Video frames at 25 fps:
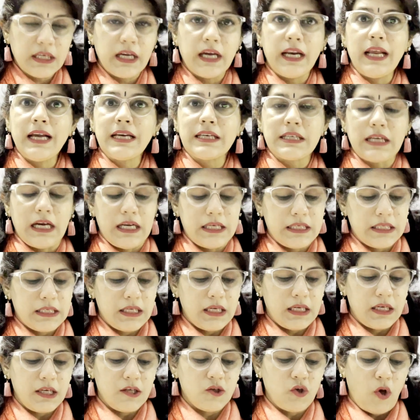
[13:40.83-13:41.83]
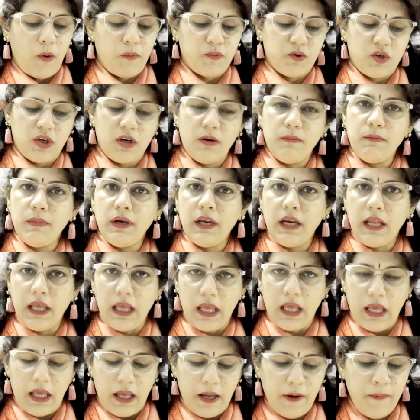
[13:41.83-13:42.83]
Correct answer is option number
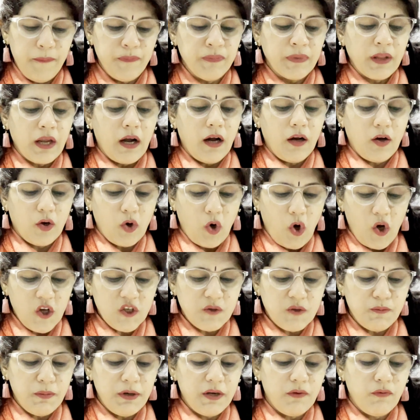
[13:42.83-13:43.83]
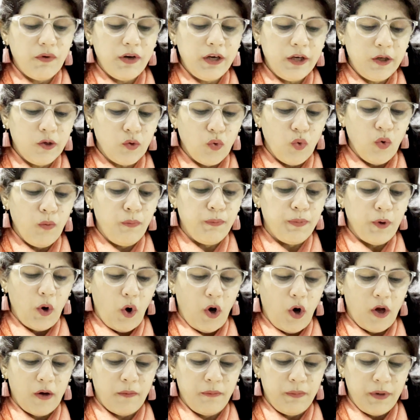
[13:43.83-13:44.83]
A, a cross between two
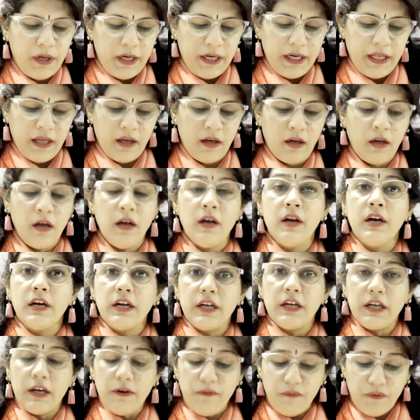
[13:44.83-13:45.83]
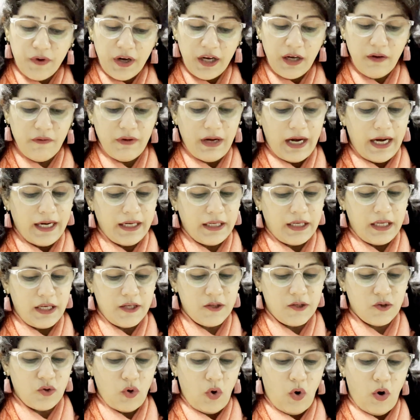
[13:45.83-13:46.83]
pure breeding different
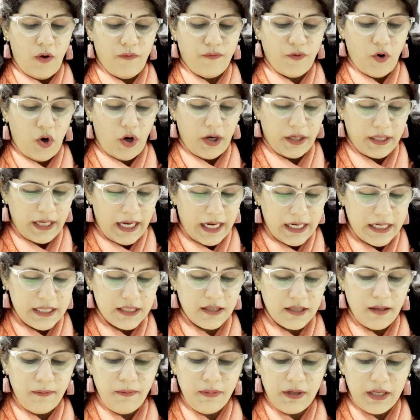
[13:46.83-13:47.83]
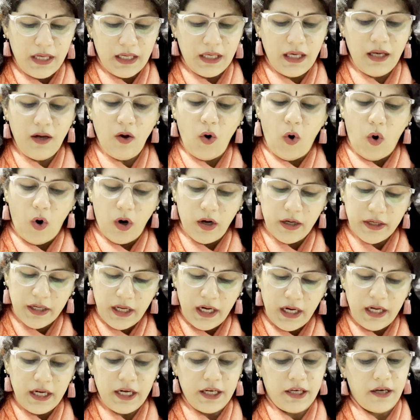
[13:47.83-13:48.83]
varieties of organism taking
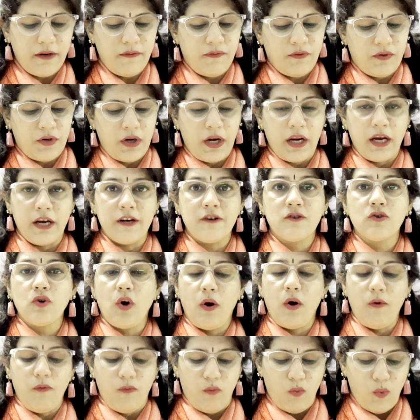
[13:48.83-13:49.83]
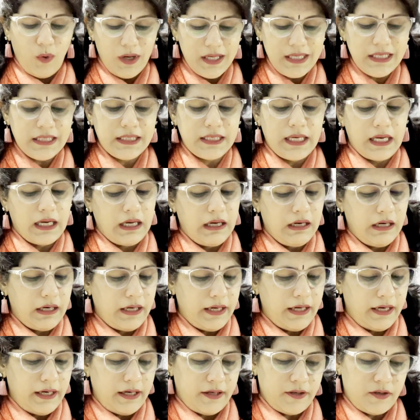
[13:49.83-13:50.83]
alternative traits of one single
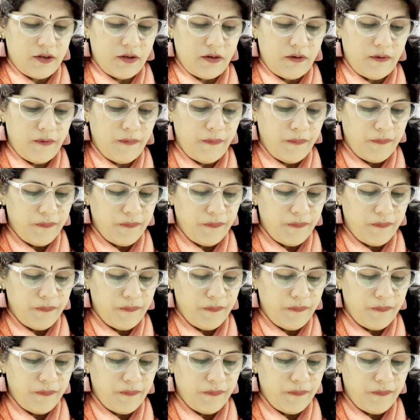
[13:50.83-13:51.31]
character.